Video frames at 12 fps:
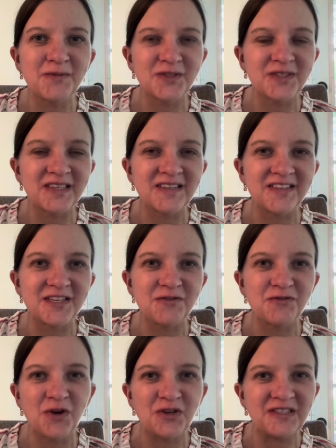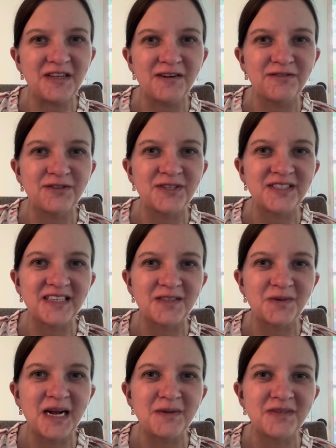most likely fall in love because
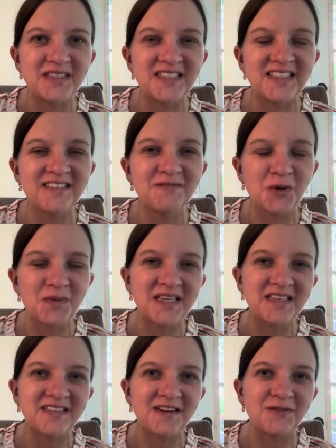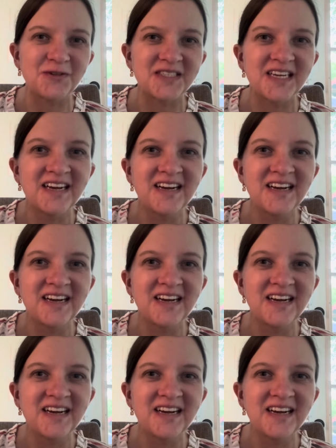that's what happens in romance novels.